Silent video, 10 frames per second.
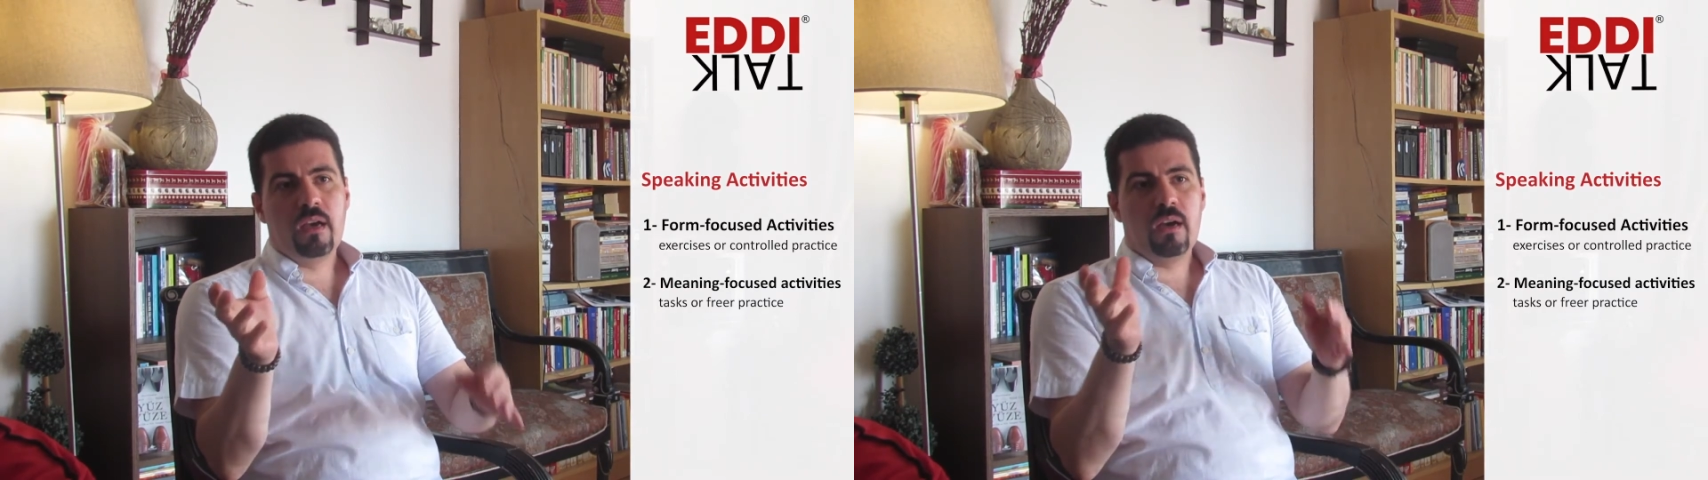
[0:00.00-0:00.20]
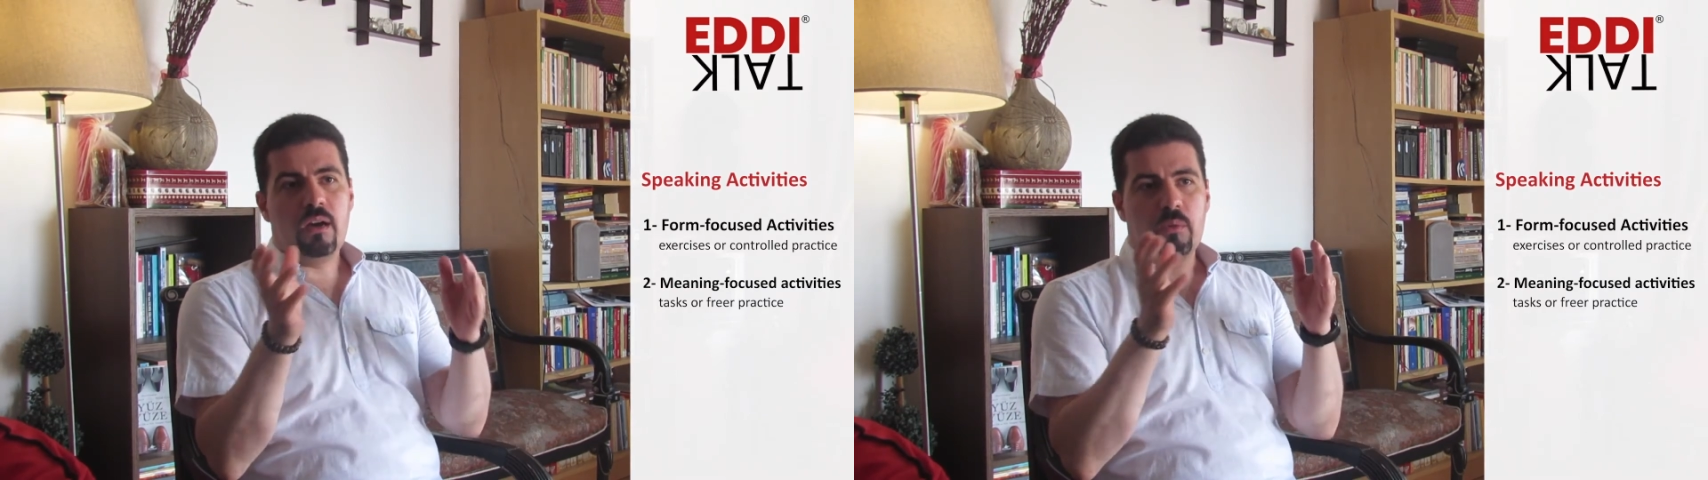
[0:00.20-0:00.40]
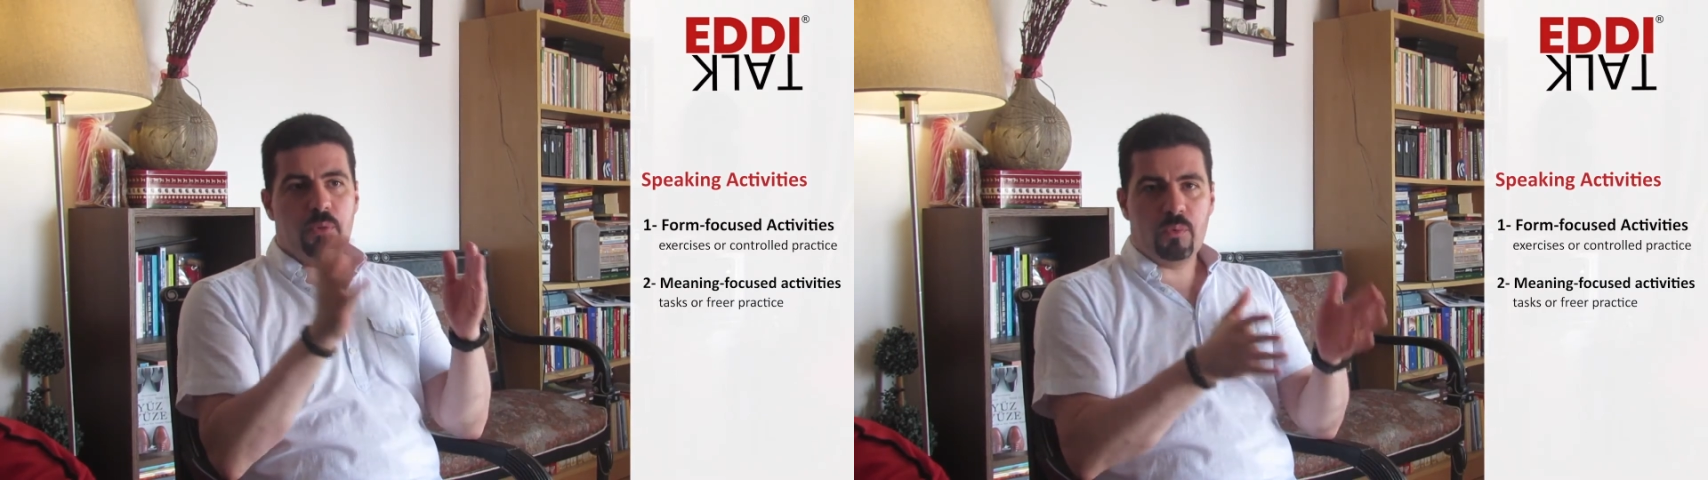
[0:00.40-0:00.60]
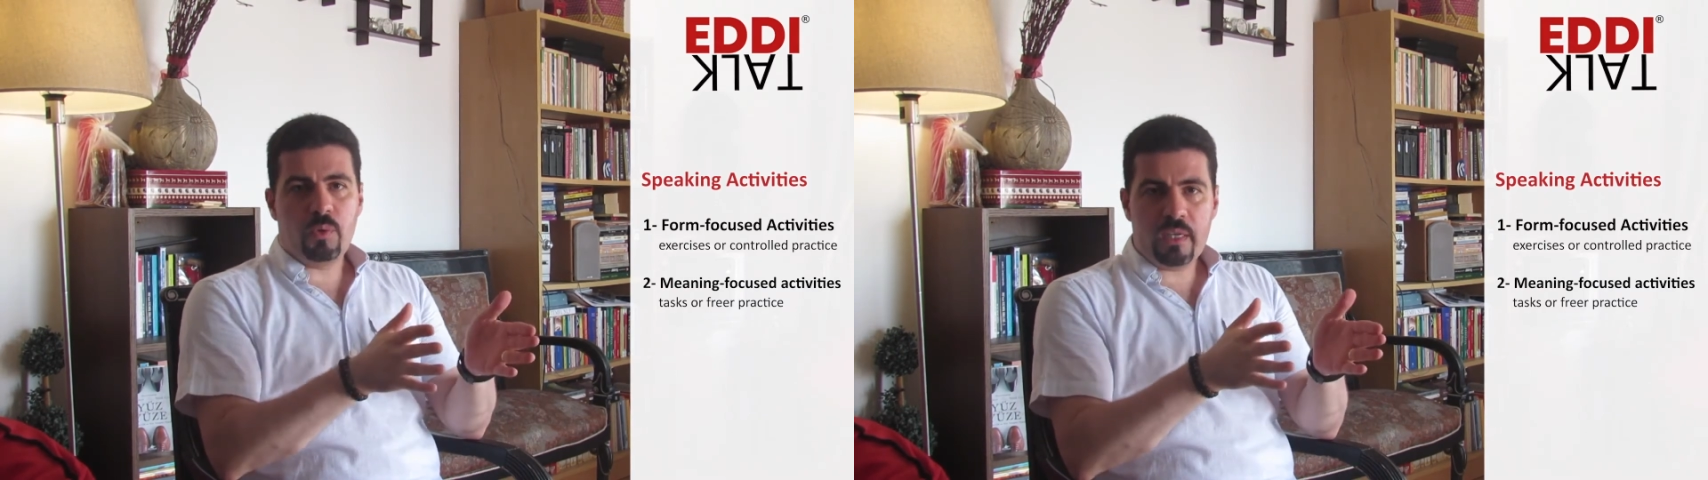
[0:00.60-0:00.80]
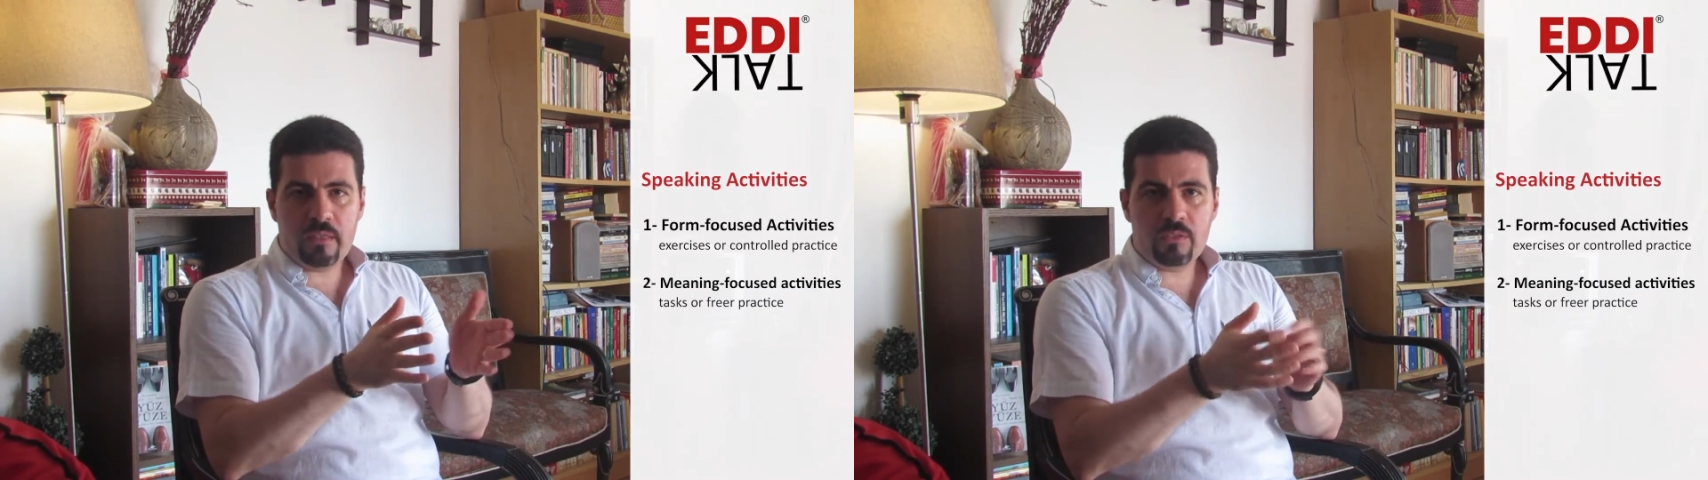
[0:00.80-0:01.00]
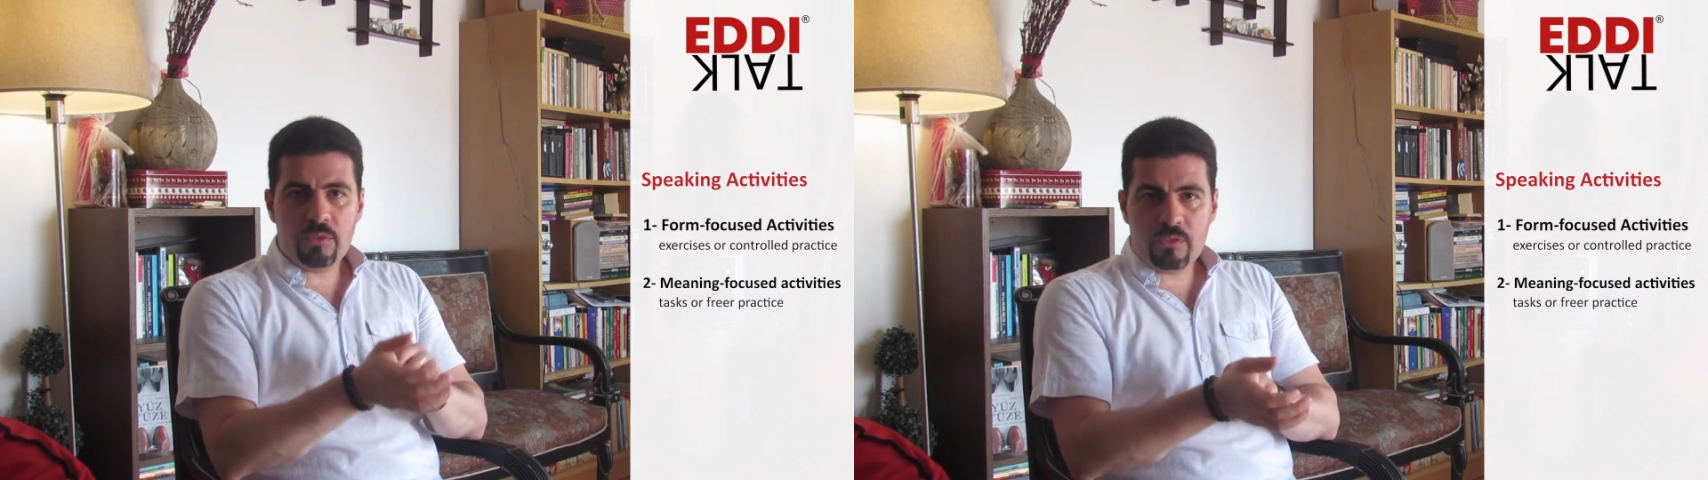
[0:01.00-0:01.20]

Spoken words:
are provided to